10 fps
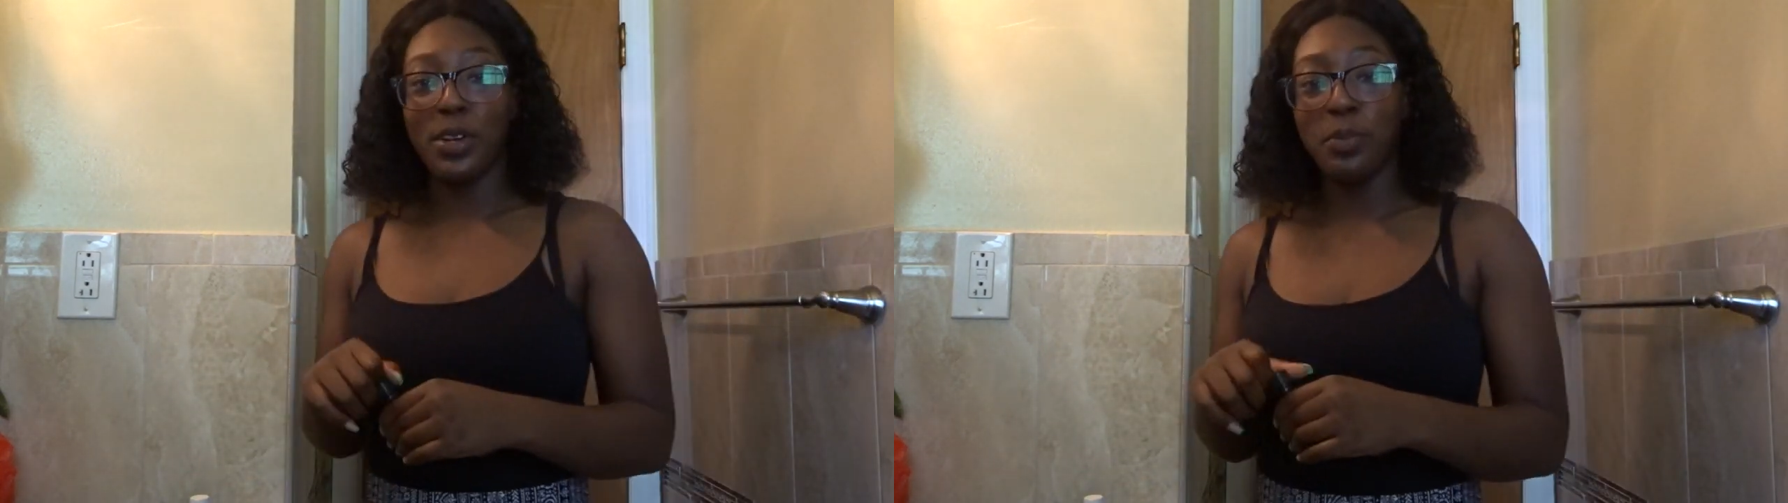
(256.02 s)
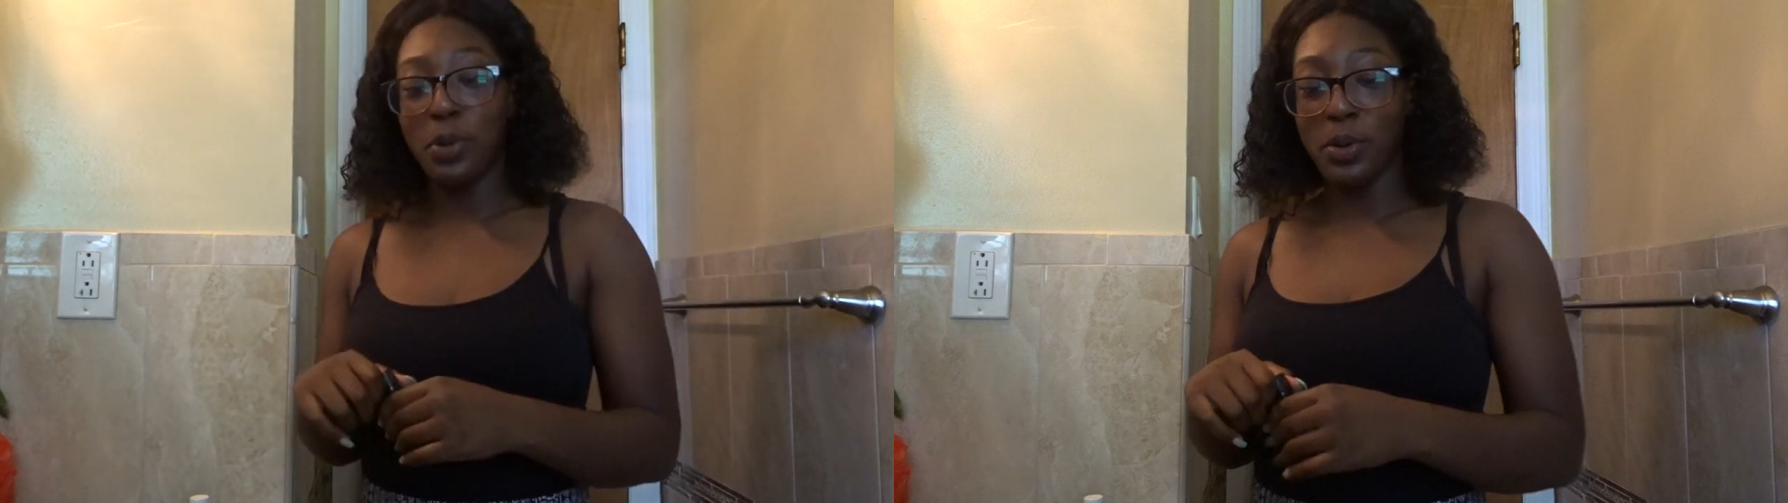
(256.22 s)

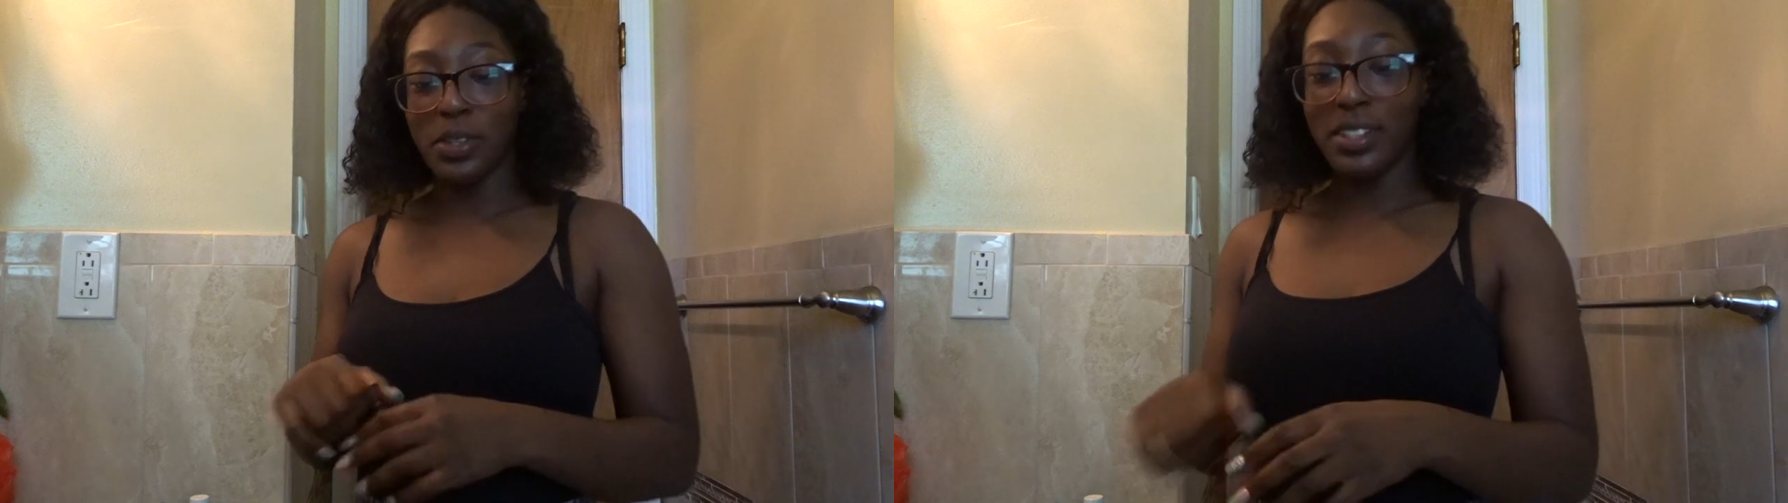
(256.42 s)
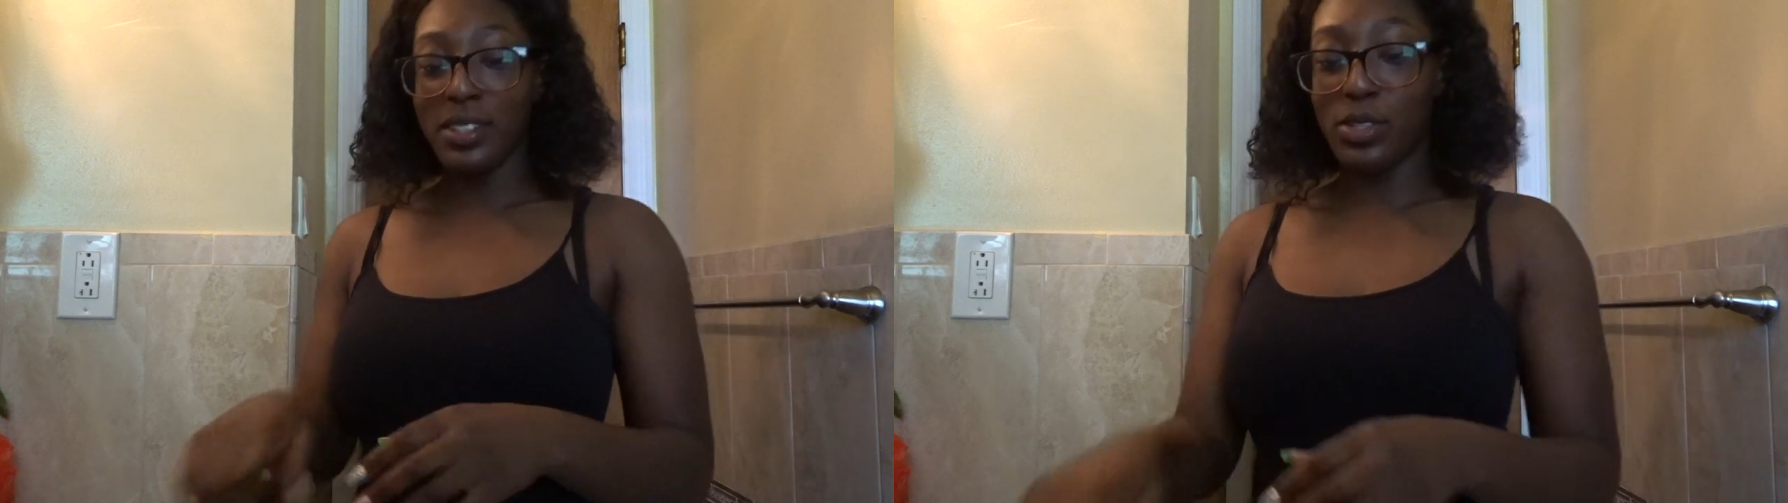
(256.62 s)

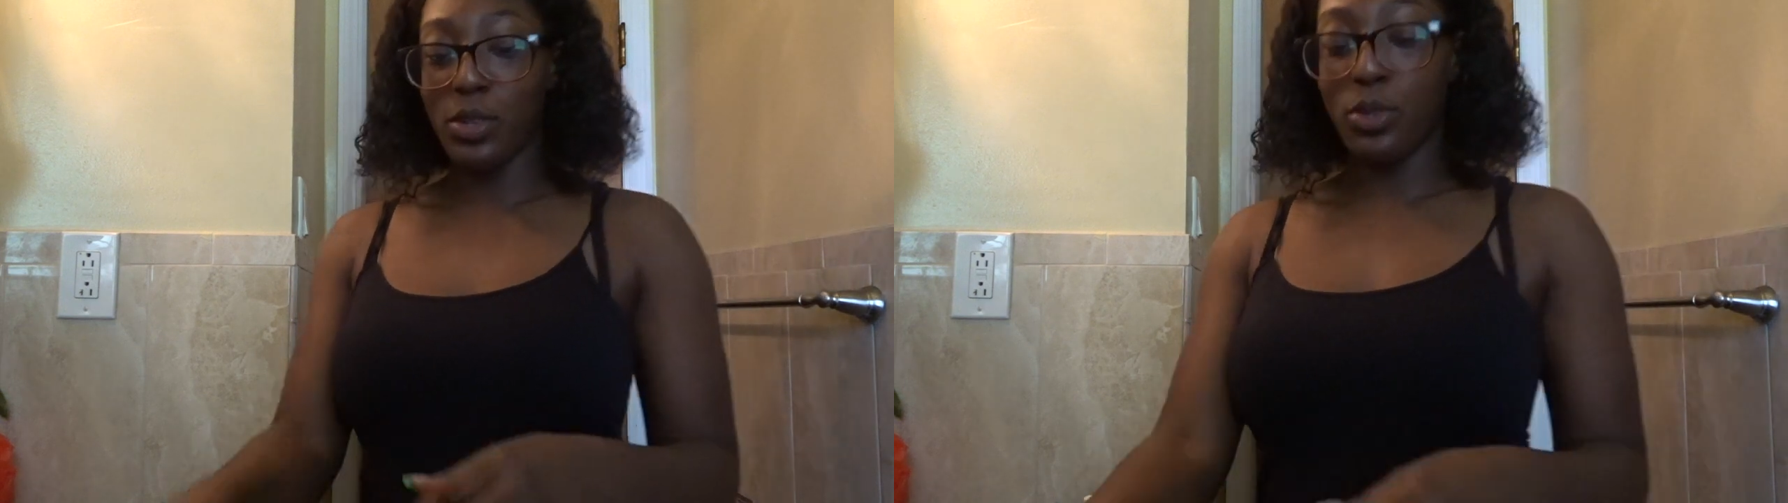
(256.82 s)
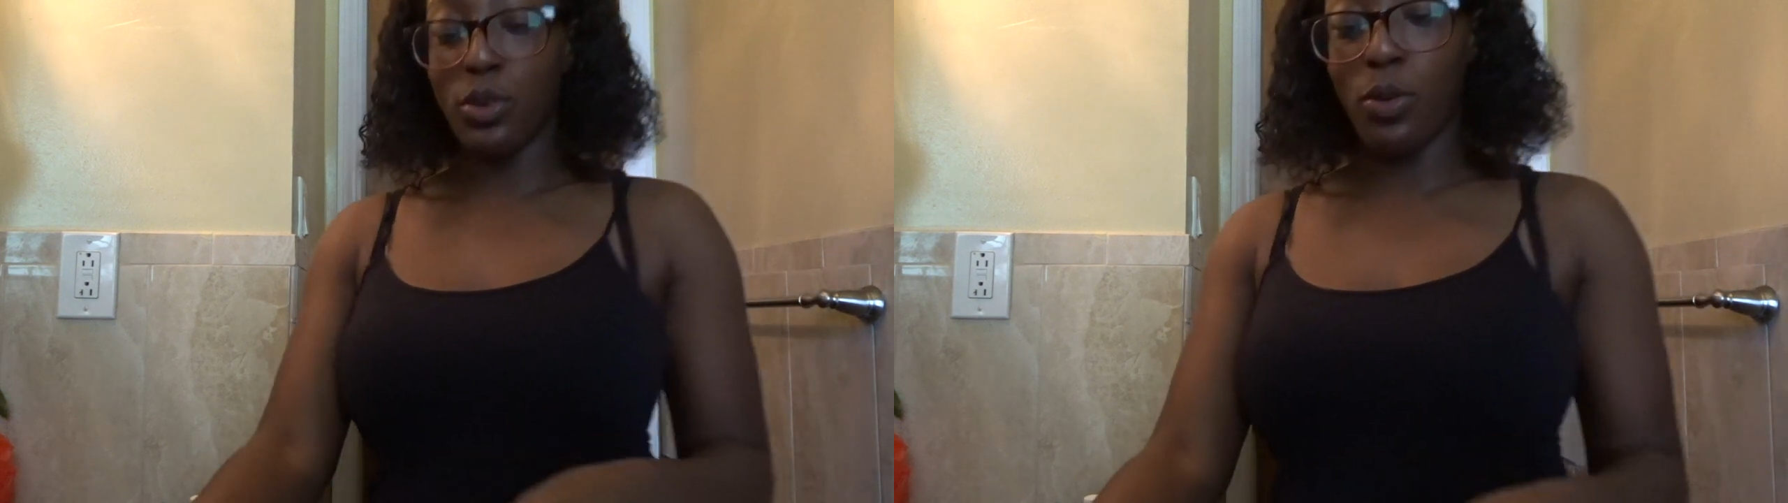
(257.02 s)
potent,
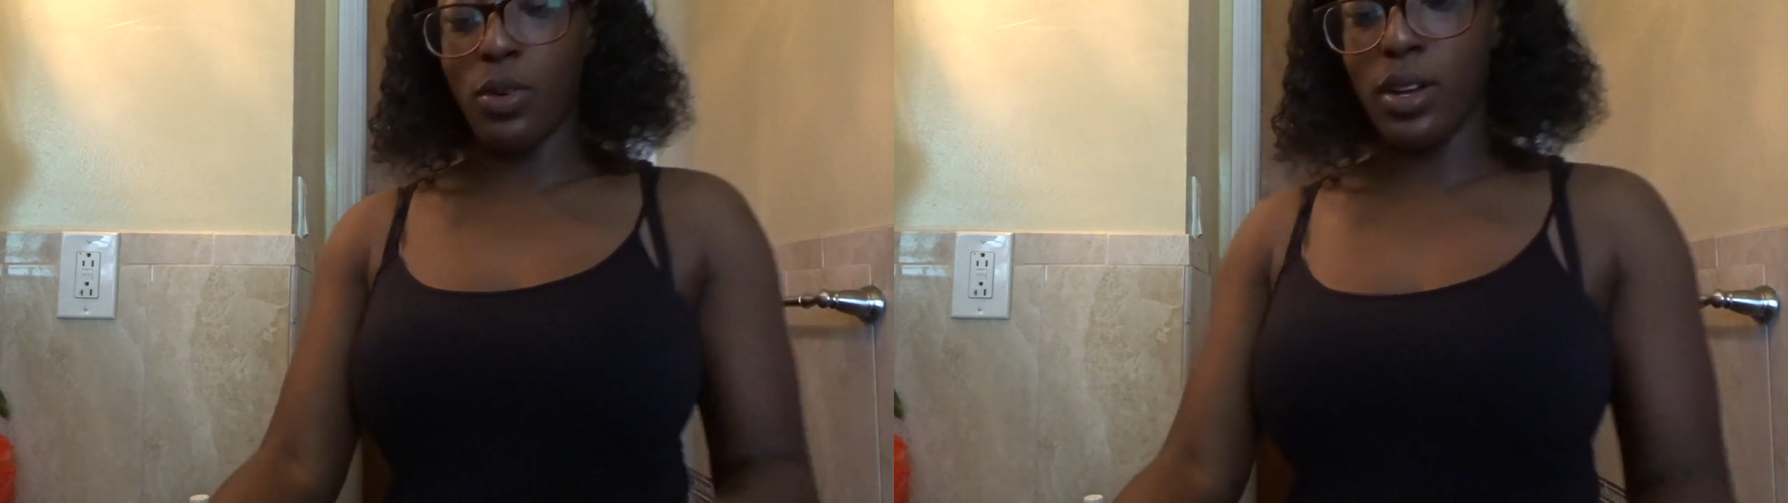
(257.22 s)
so you don't